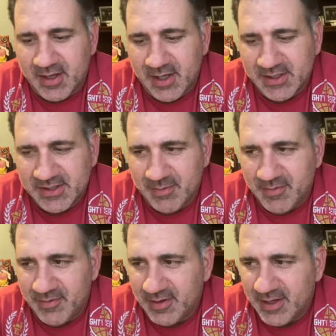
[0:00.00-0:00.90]
some
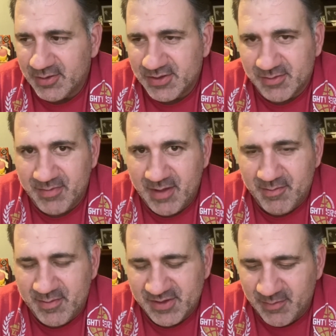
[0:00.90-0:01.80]
of the letters
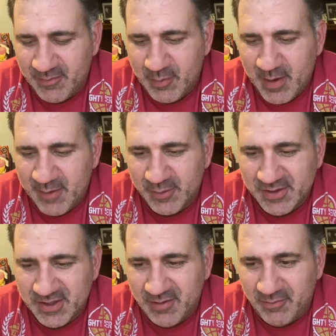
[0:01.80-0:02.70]
that some of you may have
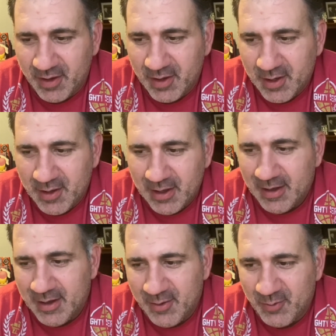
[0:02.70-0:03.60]
received,
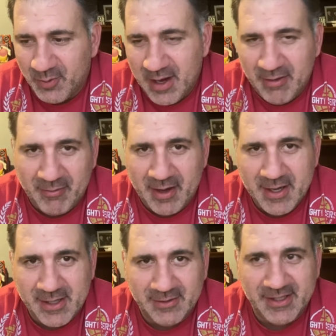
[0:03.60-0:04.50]
we're not
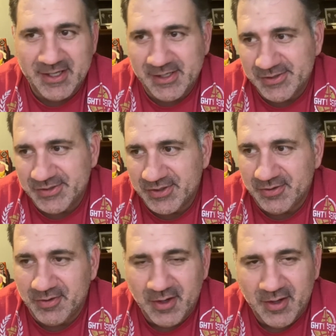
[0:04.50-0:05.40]
threatening liens
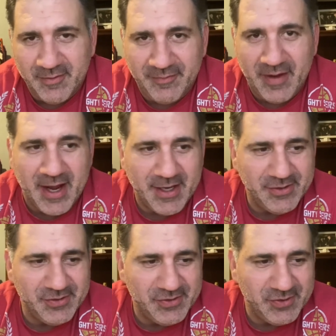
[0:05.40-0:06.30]
and
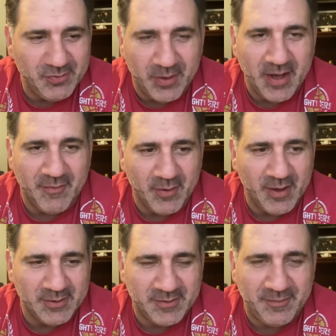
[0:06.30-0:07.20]
fines and whatever
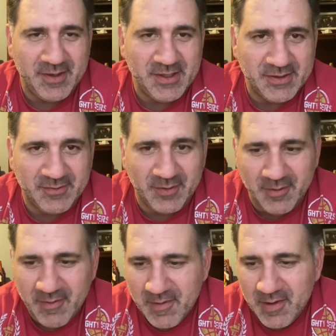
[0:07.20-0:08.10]
else, fees for
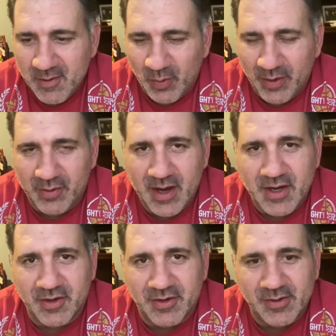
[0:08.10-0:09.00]
whether or not
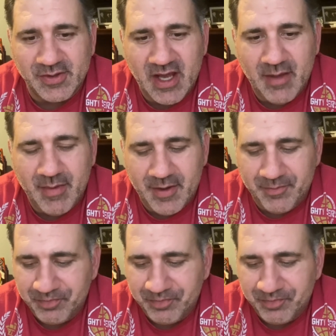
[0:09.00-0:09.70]
your dues came in.